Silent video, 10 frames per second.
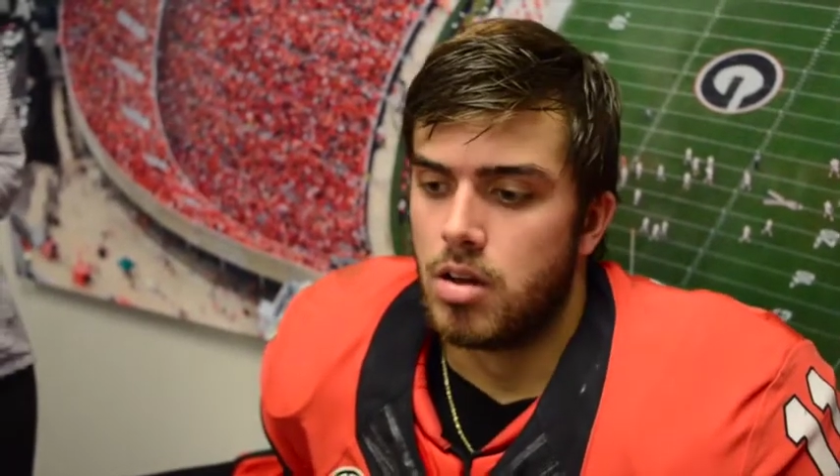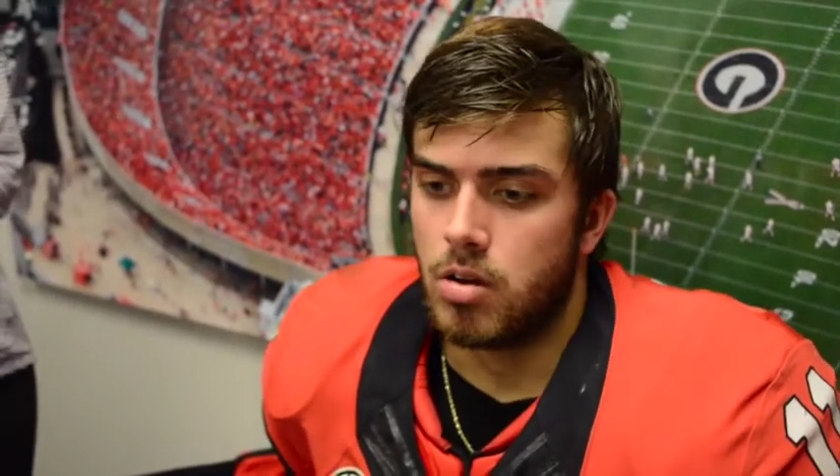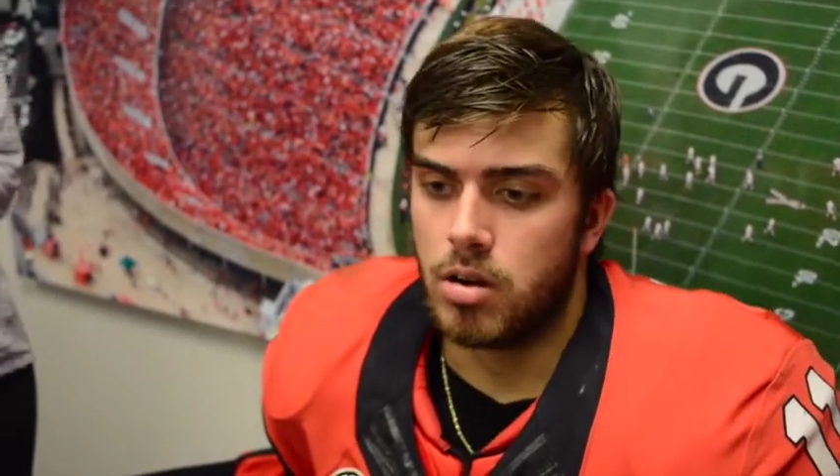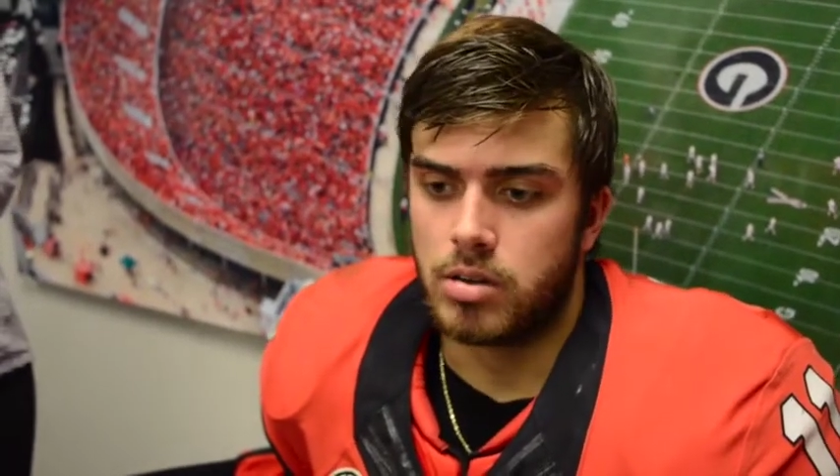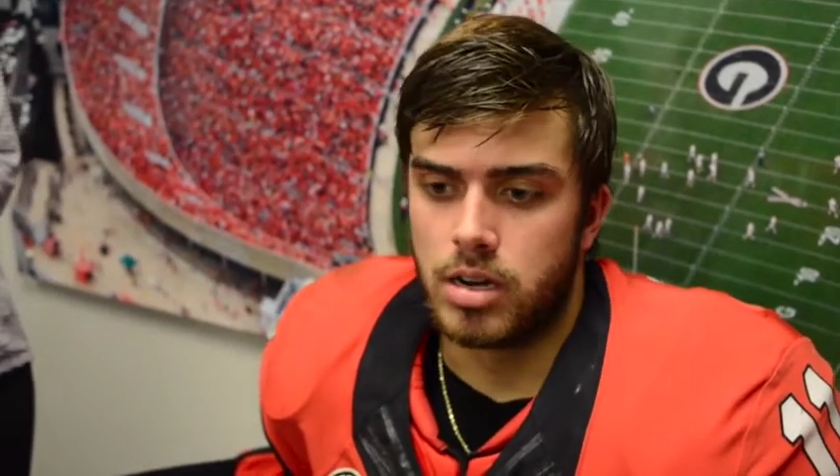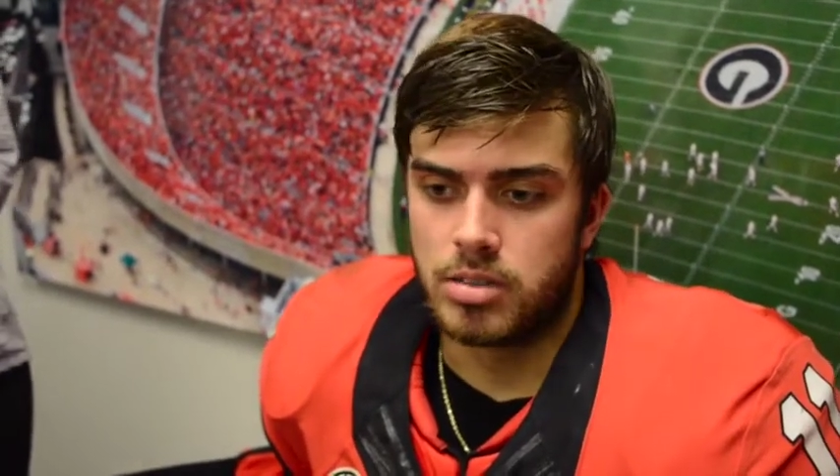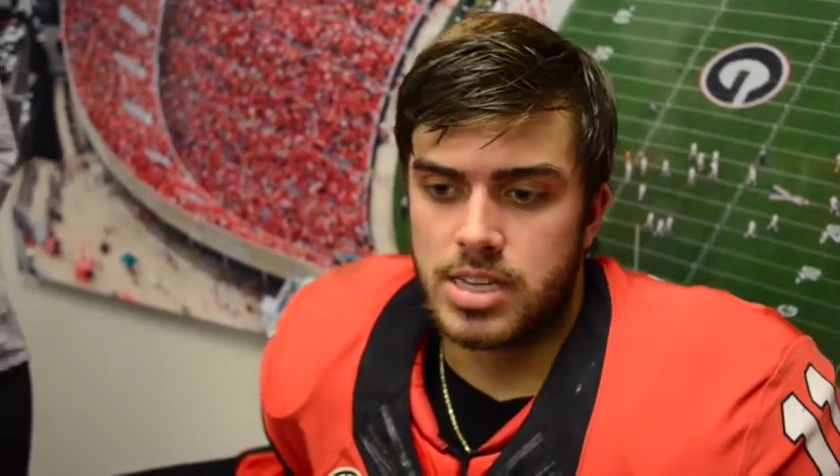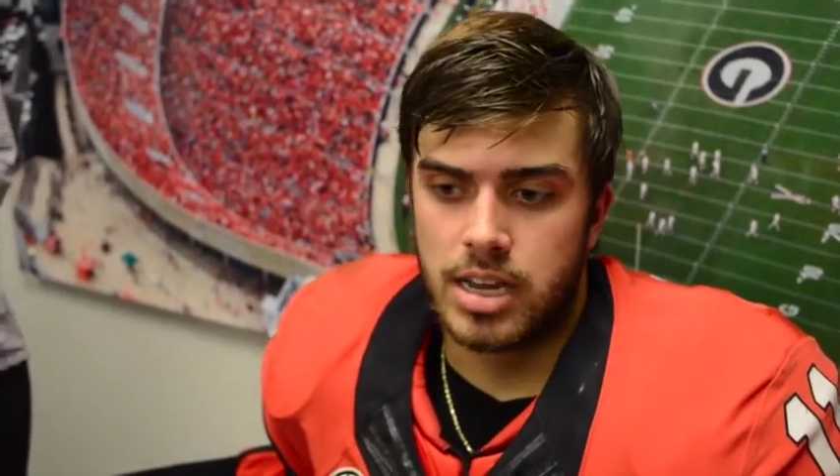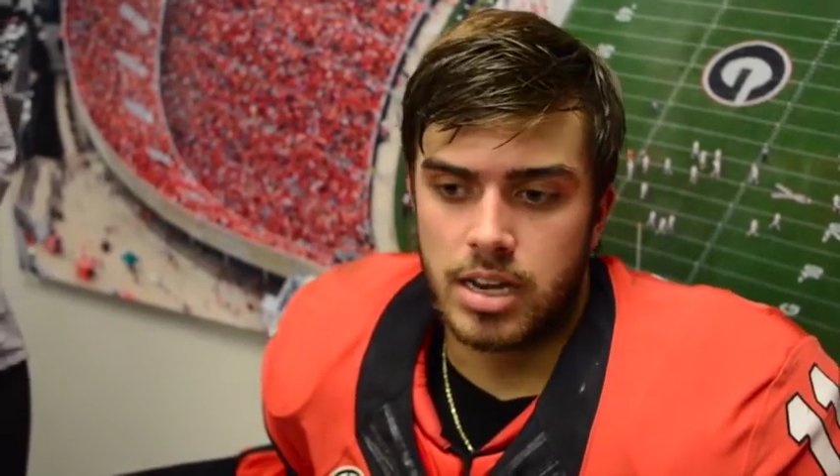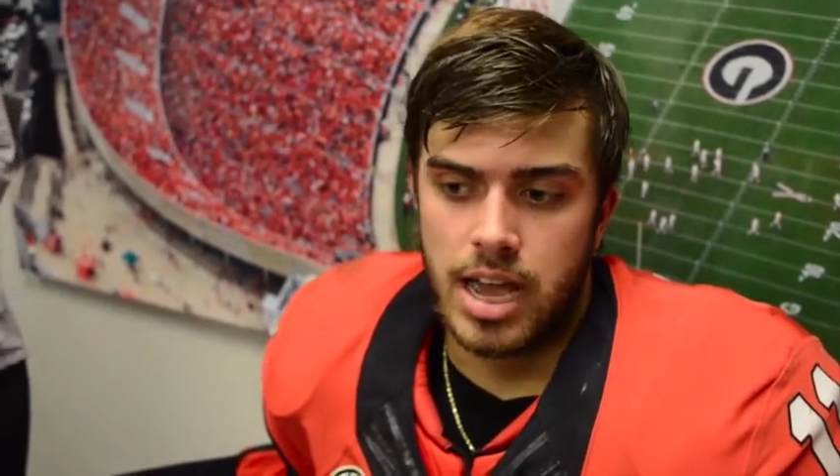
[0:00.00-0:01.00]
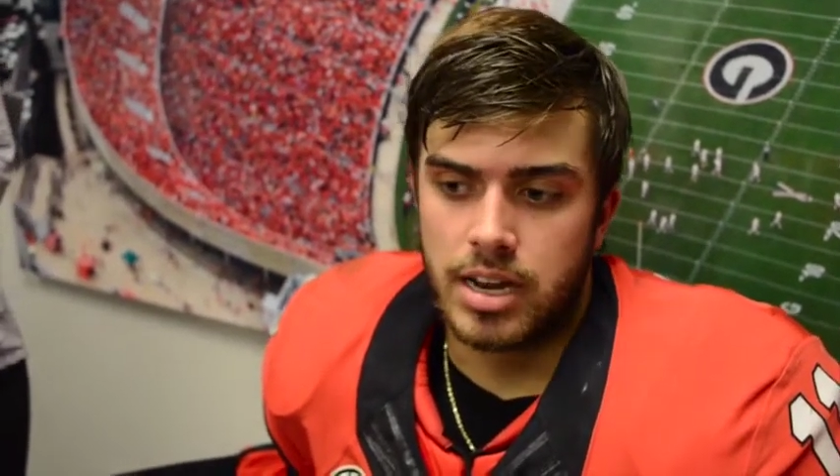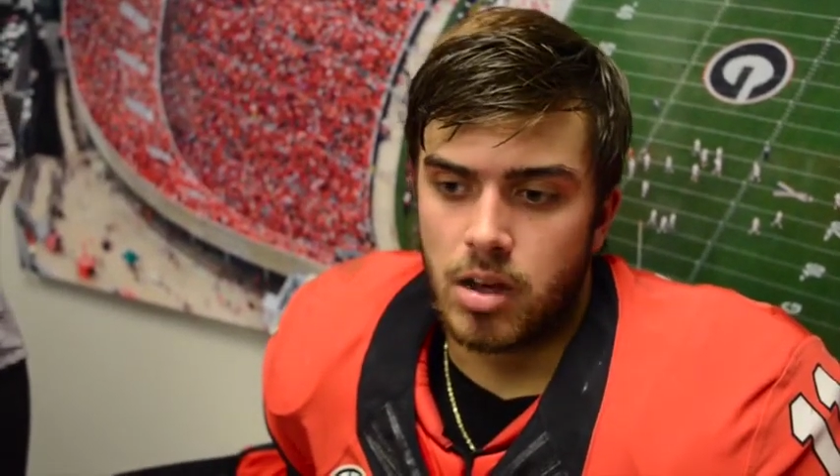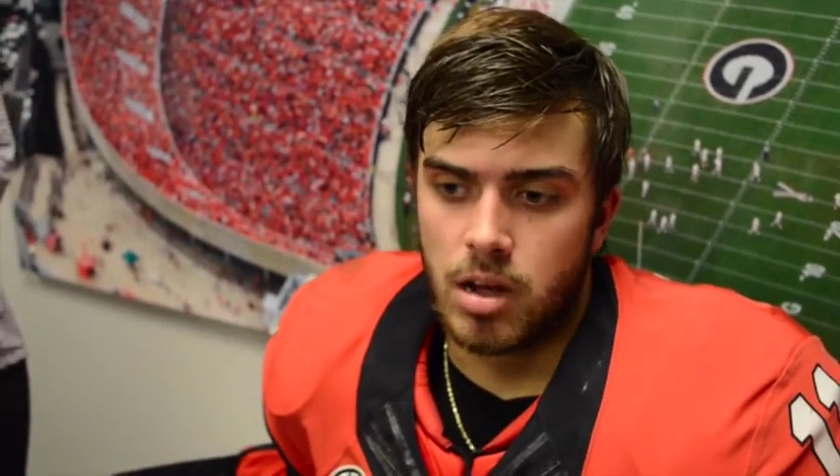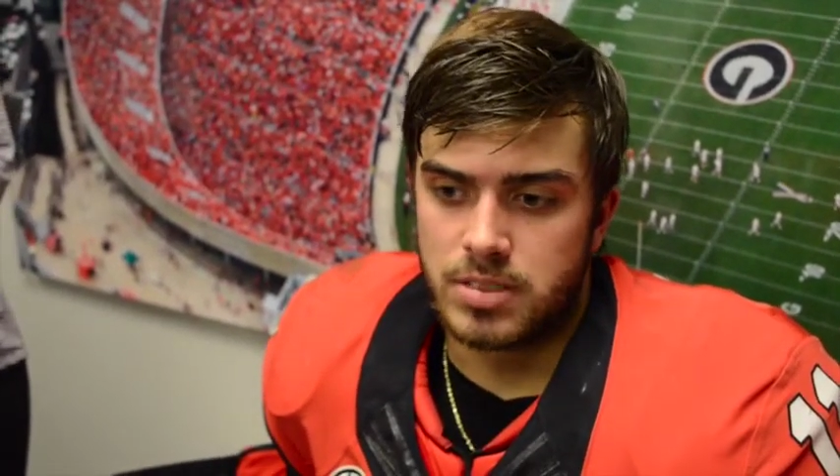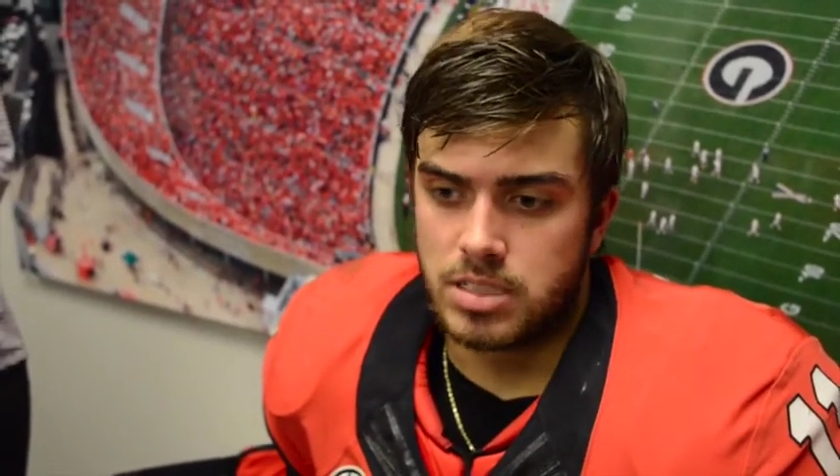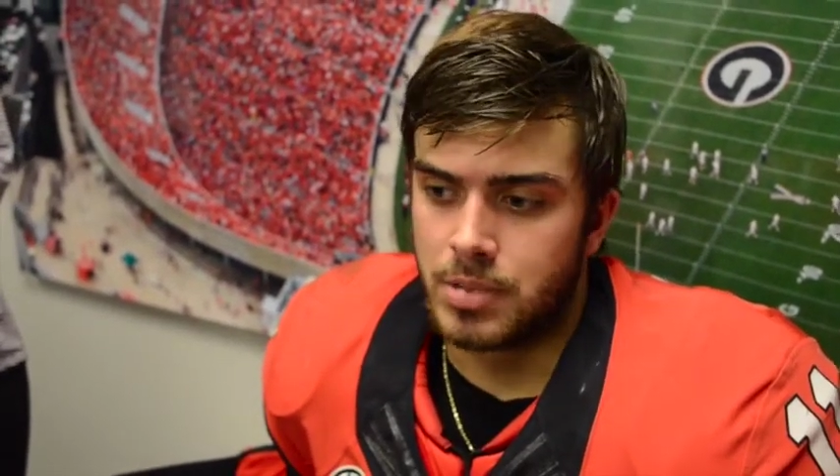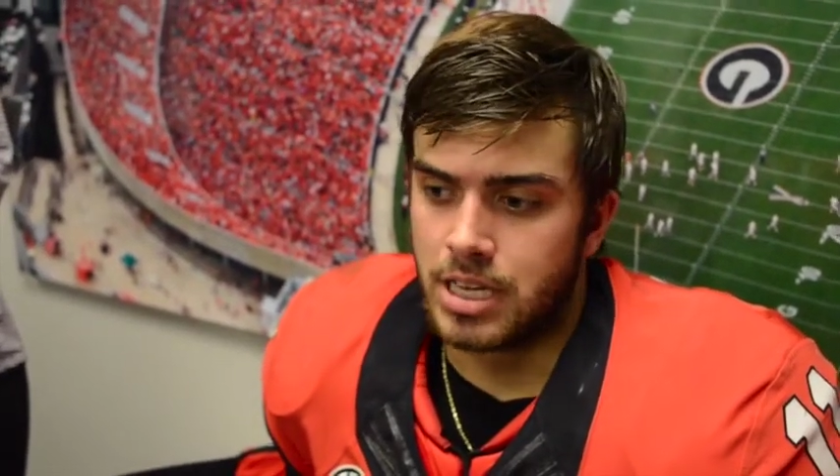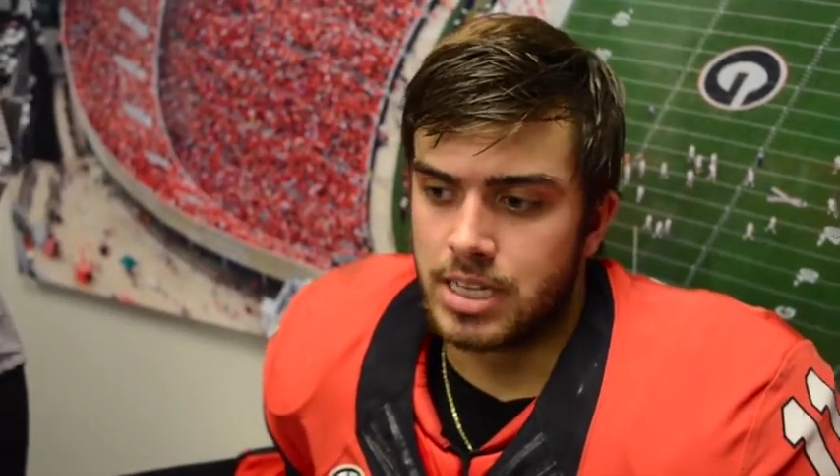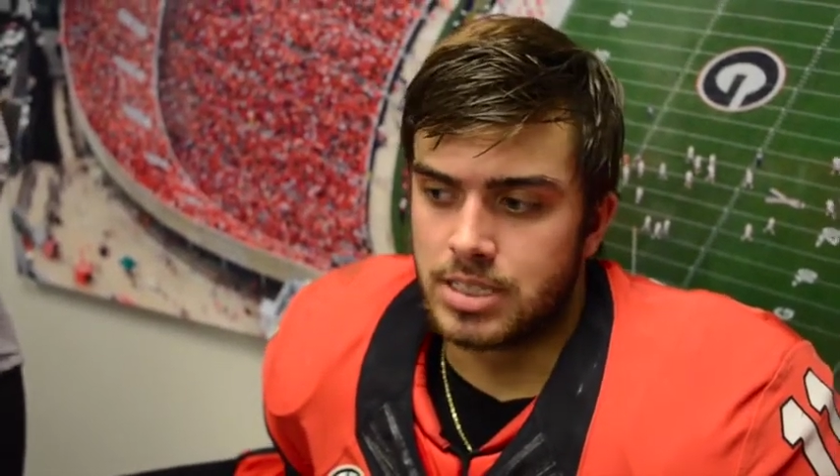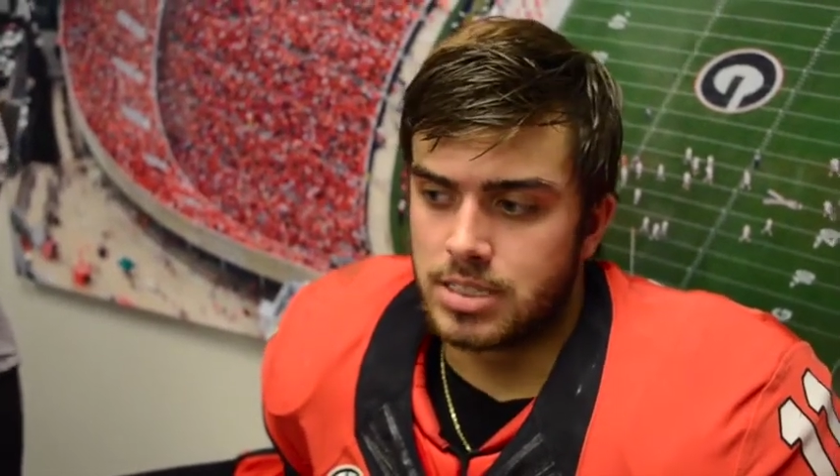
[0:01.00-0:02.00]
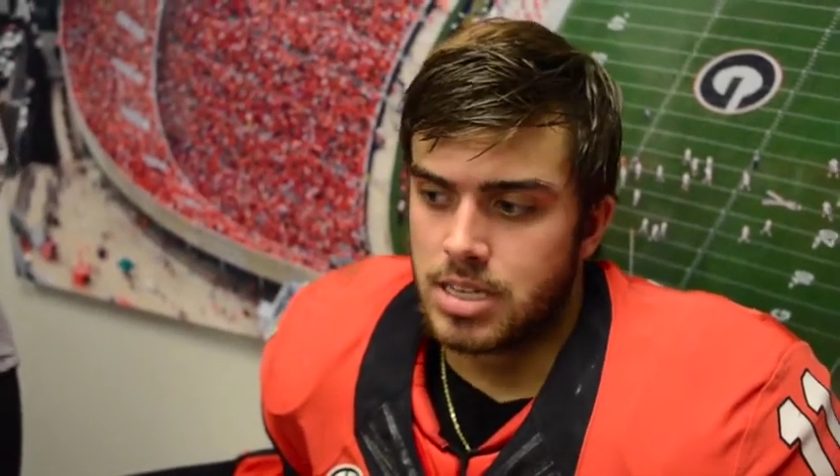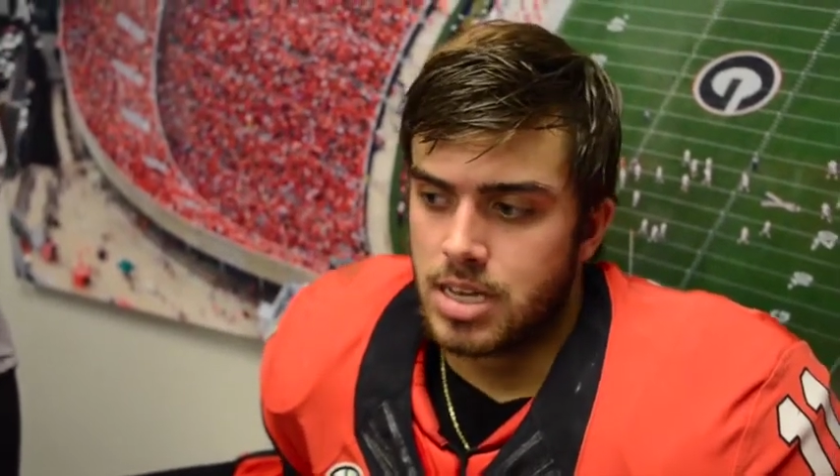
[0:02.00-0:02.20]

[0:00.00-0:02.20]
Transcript: or you know taking handoffs, I mean he